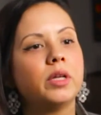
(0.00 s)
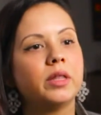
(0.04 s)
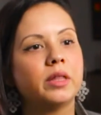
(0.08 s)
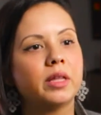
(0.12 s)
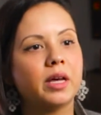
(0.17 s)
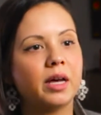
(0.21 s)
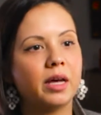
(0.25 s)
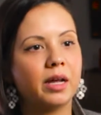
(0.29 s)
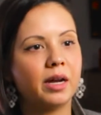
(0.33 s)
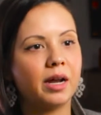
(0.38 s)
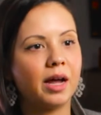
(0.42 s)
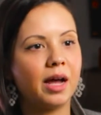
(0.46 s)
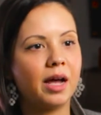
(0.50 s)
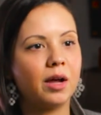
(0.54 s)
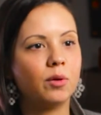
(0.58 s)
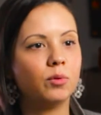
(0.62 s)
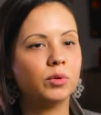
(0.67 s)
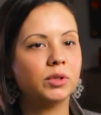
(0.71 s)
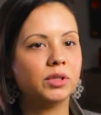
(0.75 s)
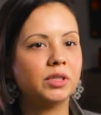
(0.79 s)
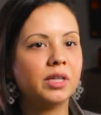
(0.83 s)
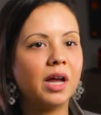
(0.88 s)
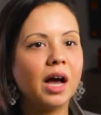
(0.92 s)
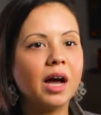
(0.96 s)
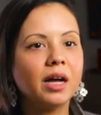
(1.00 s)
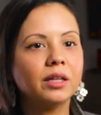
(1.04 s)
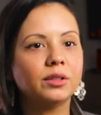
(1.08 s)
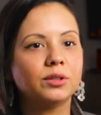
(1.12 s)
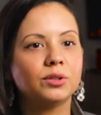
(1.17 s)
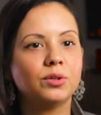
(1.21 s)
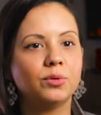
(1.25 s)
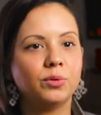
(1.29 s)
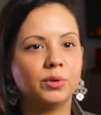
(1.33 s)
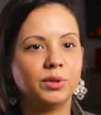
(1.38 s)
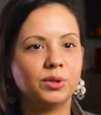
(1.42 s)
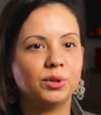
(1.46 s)
that I was not
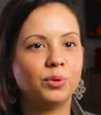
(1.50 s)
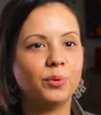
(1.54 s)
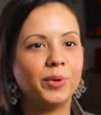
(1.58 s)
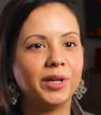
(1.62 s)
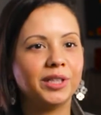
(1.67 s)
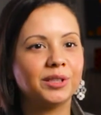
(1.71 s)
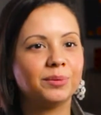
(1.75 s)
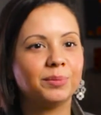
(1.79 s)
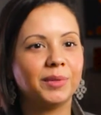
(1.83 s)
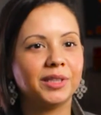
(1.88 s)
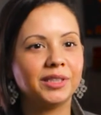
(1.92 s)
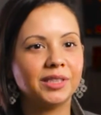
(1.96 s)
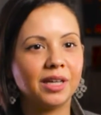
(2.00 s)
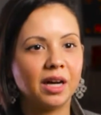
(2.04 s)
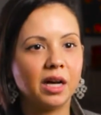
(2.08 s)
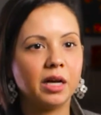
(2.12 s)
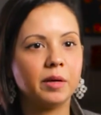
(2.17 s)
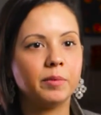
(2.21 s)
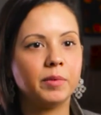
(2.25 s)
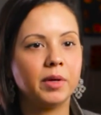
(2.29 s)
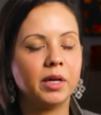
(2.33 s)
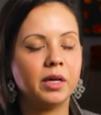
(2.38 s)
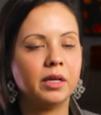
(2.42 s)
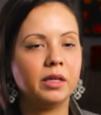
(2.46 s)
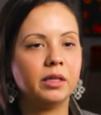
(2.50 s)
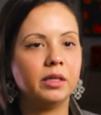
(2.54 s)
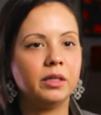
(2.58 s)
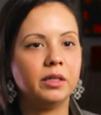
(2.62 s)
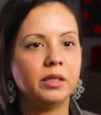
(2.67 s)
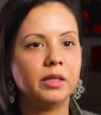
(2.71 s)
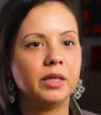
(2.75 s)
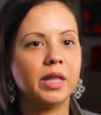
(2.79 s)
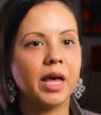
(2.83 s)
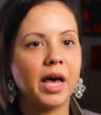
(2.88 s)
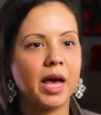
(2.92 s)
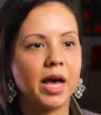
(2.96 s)
going to waste my time
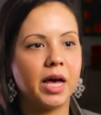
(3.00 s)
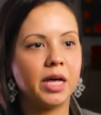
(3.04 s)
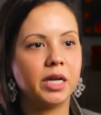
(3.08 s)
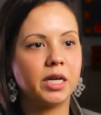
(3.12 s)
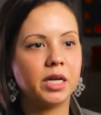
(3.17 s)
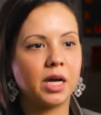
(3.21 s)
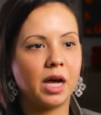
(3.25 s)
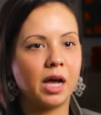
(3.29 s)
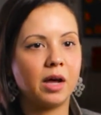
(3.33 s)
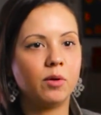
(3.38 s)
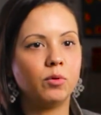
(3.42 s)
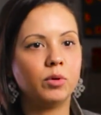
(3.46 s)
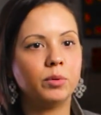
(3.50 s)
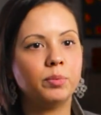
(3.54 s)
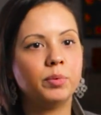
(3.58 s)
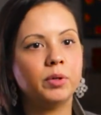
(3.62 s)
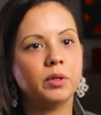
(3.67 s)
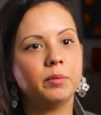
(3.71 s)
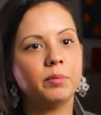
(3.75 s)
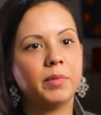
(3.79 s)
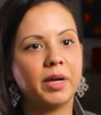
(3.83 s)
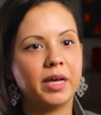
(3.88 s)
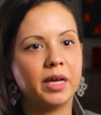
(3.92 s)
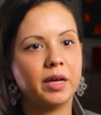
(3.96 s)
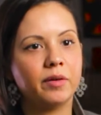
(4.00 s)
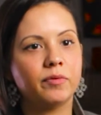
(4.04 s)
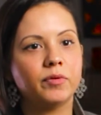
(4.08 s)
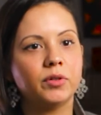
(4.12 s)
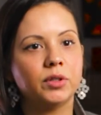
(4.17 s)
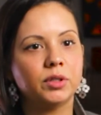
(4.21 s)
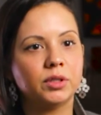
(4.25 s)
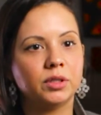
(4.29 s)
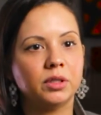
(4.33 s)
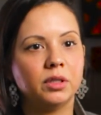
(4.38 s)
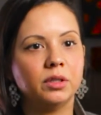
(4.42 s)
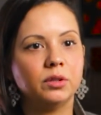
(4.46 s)
and that I would put my
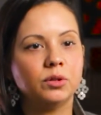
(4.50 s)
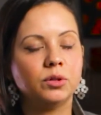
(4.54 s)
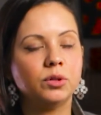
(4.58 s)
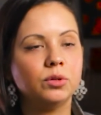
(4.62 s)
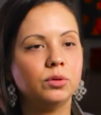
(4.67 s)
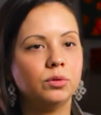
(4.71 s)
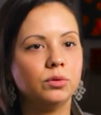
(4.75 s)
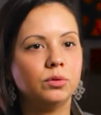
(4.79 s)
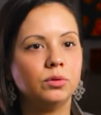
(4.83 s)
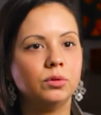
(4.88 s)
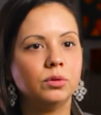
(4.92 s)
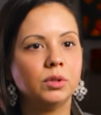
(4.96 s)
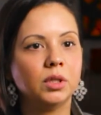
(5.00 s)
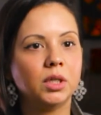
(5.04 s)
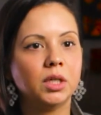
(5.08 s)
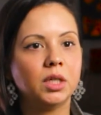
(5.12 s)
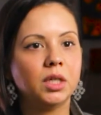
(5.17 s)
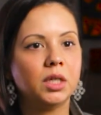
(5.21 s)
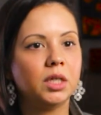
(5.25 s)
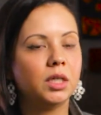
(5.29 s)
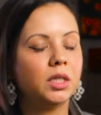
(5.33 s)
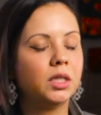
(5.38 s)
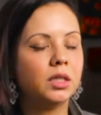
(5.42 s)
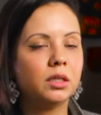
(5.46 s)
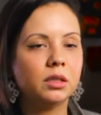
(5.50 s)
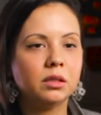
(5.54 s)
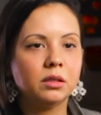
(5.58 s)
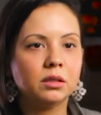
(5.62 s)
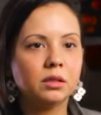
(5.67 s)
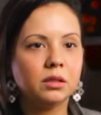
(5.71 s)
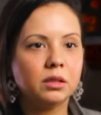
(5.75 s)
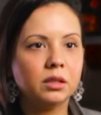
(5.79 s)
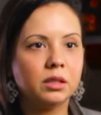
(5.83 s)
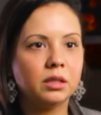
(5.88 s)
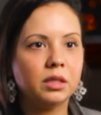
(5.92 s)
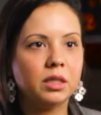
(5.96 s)
efforts into
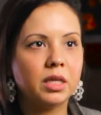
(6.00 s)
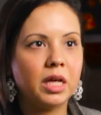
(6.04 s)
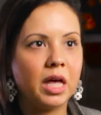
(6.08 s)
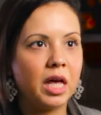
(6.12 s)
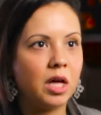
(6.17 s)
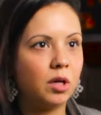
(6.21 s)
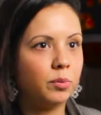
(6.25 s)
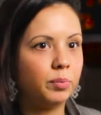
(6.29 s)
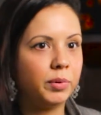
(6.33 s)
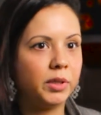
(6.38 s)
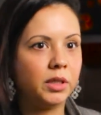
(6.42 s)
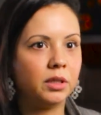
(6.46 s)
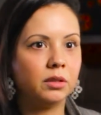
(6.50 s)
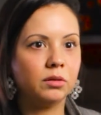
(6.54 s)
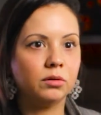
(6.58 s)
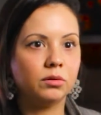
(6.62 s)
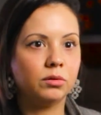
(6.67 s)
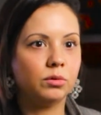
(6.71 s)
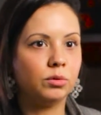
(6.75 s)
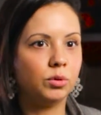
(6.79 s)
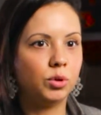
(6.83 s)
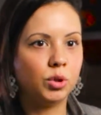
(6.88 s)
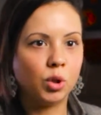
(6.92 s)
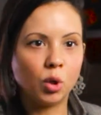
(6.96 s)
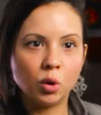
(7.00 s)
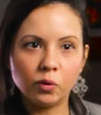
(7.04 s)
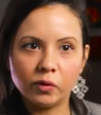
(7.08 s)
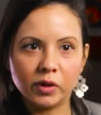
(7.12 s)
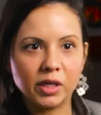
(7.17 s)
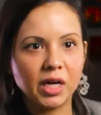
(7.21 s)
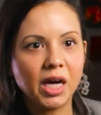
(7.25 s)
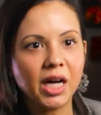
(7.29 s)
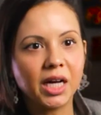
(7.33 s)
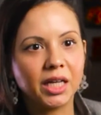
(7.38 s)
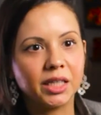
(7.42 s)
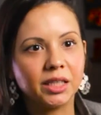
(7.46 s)
helping Jehovah
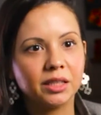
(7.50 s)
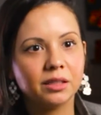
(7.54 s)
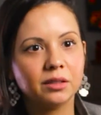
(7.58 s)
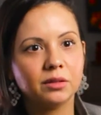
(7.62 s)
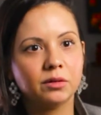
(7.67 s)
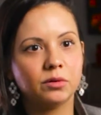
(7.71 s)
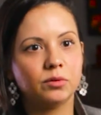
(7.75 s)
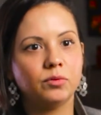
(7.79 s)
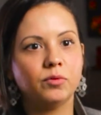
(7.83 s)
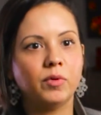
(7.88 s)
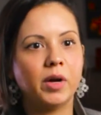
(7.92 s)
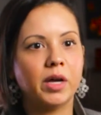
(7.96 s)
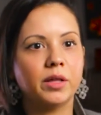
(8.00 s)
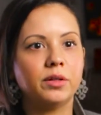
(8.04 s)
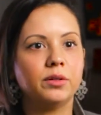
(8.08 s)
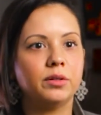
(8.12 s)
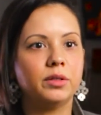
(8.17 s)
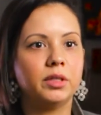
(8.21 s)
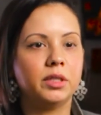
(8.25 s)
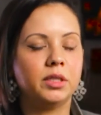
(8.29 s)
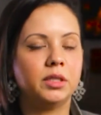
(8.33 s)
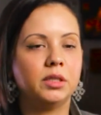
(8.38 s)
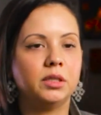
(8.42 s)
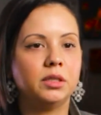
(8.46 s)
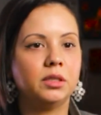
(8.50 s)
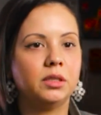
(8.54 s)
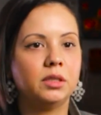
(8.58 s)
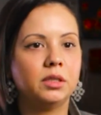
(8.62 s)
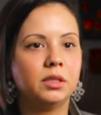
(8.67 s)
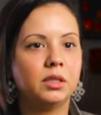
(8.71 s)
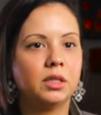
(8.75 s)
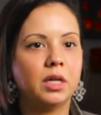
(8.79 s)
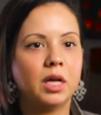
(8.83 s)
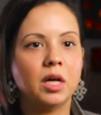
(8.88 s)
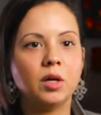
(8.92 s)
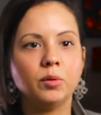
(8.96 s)
God rather than
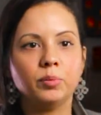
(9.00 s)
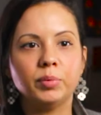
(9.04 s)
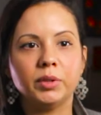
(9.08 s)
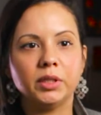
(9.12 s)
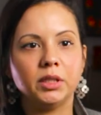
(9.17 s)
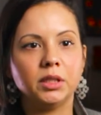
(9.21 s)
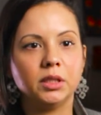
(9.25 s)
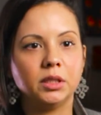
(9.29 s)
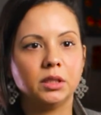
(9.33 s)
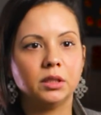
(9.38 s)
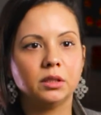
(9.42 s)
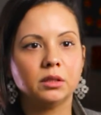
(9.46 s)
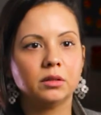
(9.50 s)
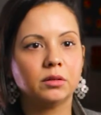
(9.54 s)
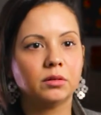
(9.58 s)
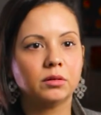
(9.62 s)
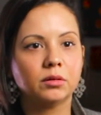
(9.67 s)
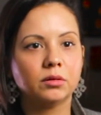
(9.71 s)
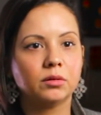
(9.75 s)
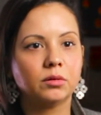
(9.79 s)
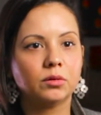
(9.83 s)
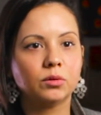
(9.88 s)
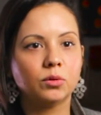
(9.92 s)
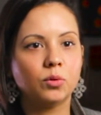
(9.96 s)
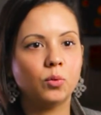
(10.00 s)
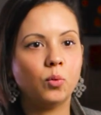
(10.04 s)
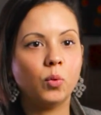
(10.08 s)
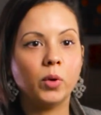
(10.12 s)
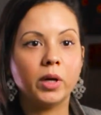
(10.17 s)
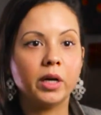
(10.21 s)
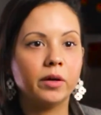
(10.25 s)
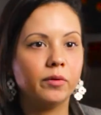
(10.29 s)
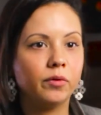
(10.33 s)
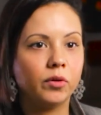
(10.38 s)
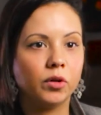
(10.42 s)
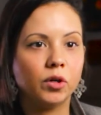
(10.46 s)
helping
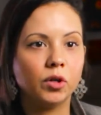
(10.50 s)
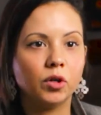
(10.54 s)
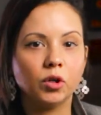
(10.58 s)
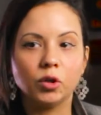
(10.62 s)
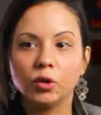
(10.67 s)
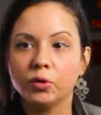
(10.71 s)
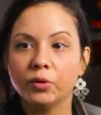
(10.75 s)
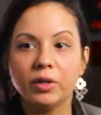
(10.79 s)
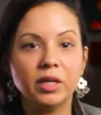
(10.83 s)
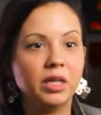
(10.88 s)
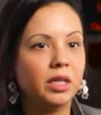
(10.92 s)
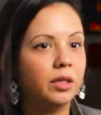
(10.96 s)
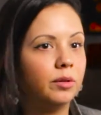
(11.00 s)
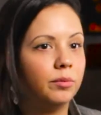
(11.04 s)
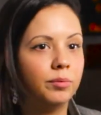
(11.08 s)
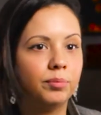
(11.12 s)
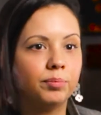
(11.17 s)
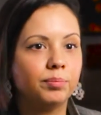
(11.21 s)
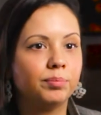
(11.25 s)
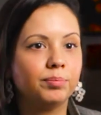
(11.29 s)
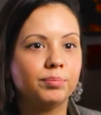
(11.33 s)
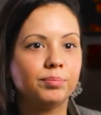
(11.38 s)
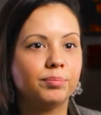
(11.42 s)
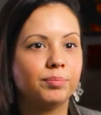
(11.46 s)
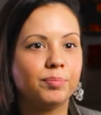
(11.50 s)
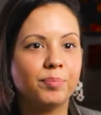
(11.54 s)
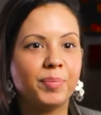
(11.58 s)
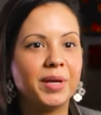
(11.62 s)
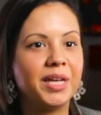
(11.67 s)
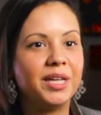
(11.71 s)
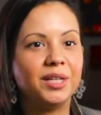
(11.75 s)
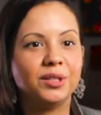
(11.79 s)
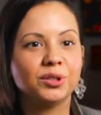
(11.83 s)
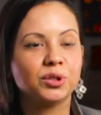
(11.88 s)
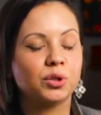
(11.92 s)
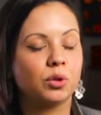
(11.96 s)
whatever
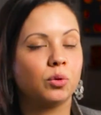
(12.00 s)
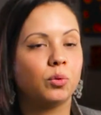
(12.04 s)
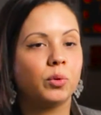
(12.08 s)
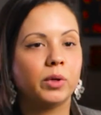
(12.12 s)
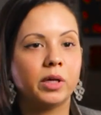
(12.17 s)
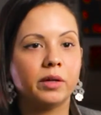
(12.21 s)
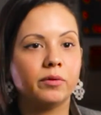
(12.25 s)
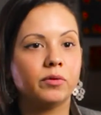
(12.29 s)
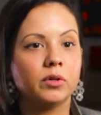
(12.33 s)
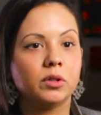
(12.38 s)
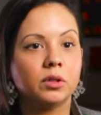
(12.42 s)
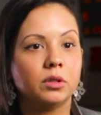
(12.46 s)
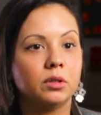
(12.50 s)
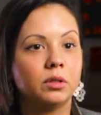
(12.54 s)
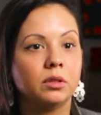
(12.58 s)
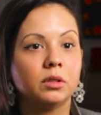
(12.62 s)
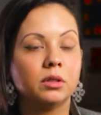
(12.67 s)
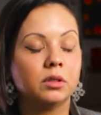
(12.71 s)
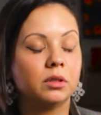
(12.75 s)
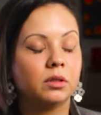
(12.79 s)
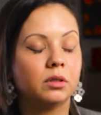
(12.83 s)
Greenpeace or whatever